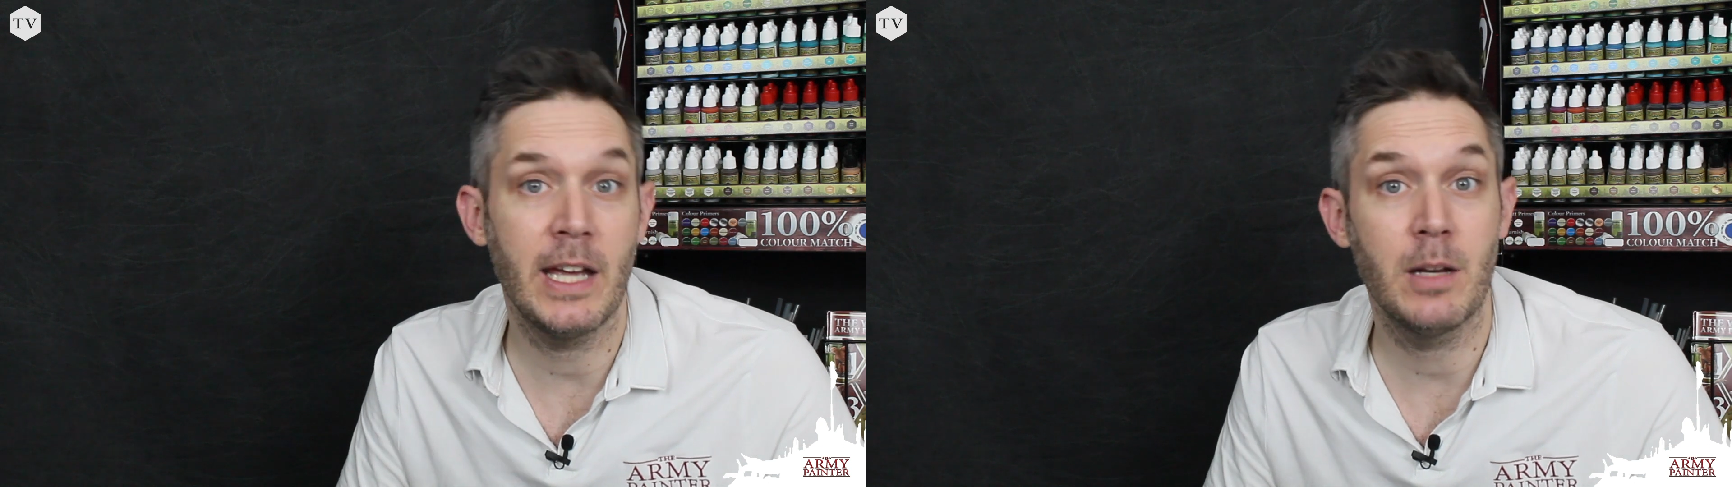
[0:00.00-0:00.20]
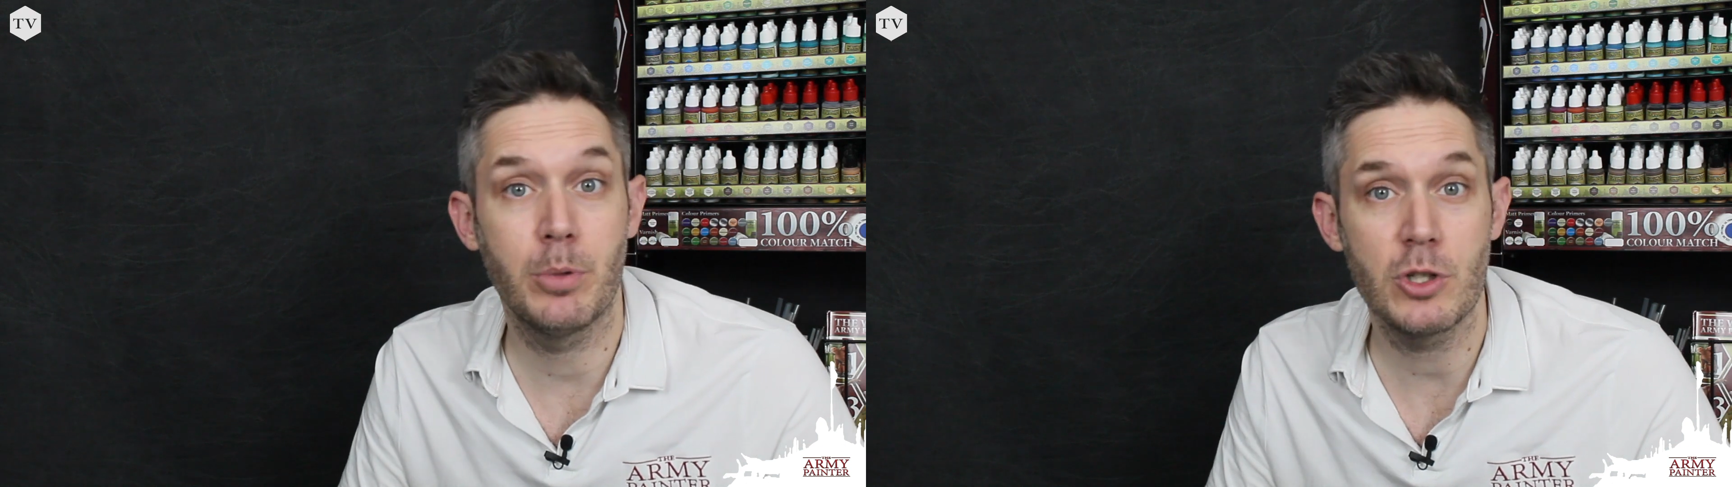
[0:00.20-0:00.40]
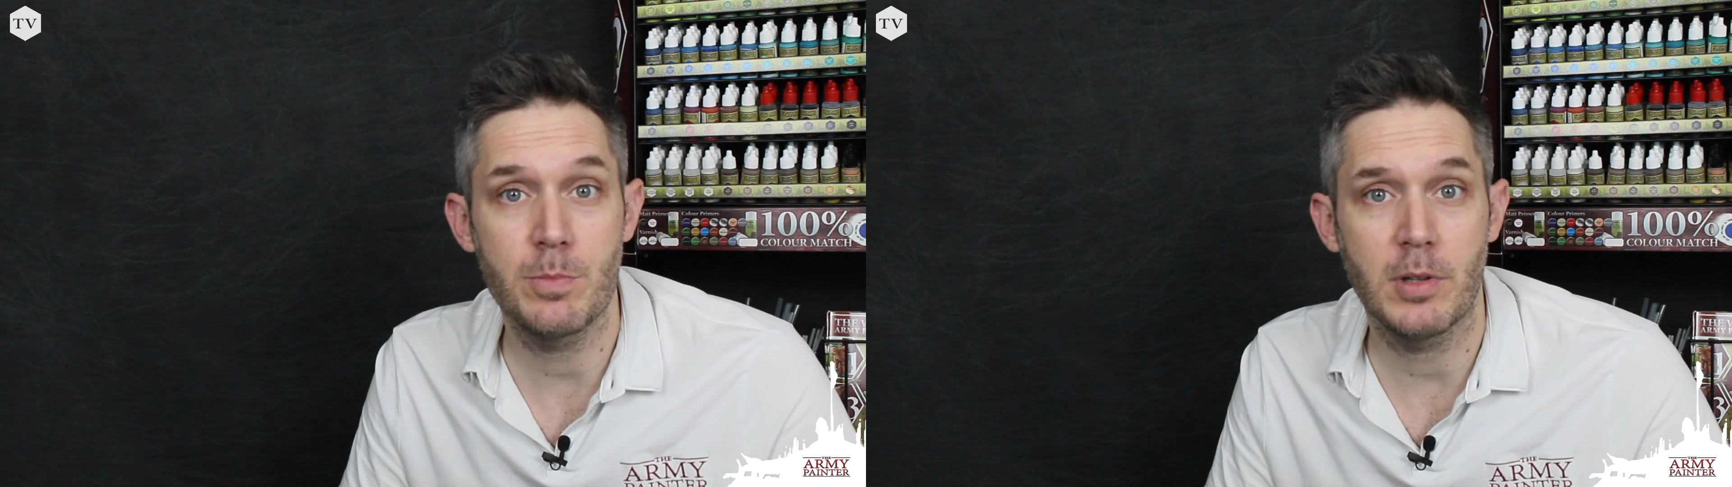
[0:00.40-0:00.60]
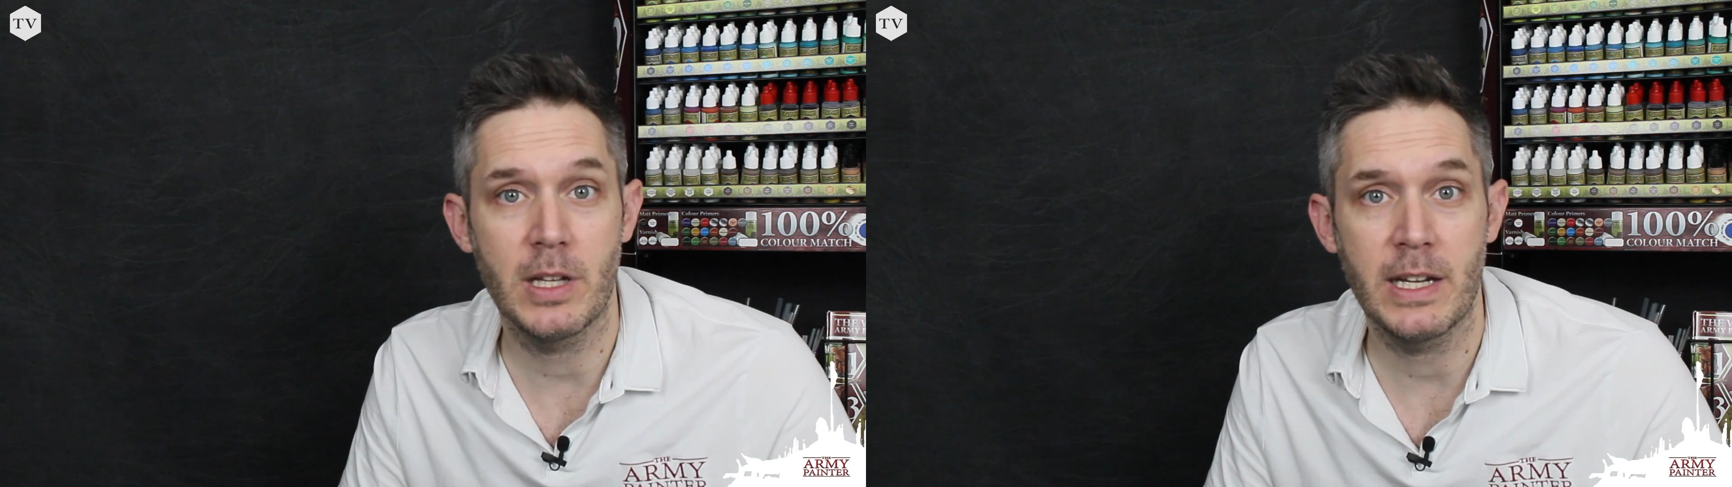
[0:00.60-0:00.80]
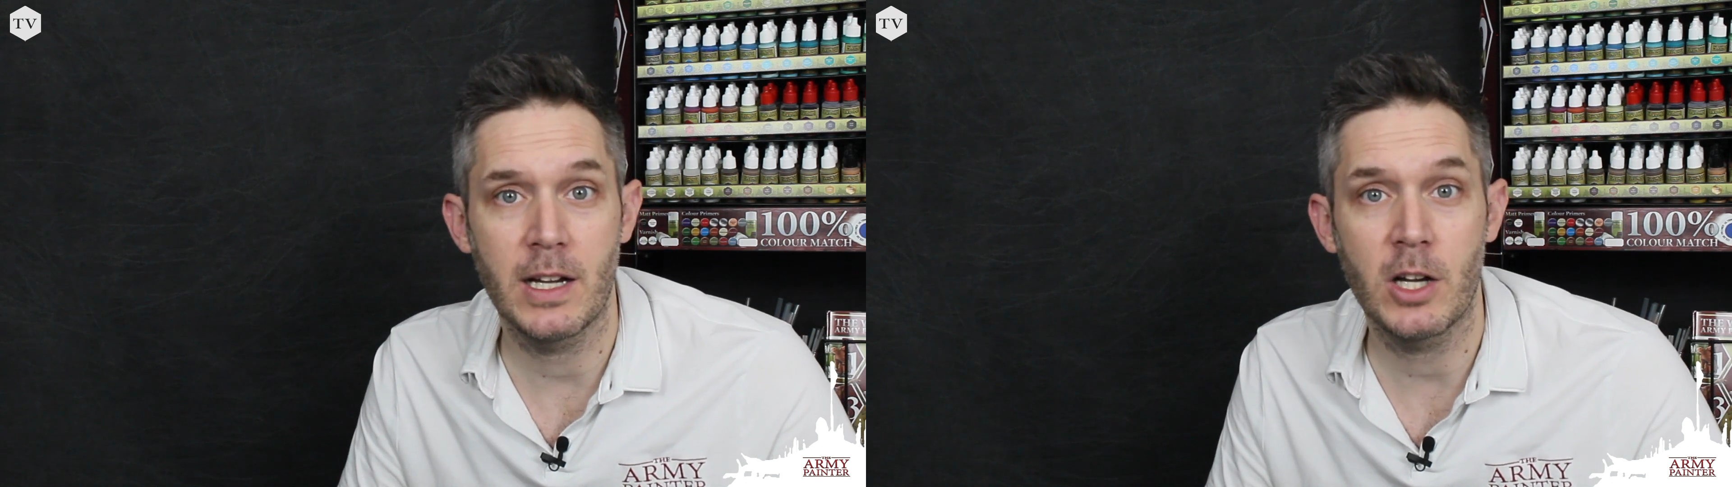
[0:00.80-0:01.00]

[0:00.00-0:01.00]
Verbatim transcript: and push blending.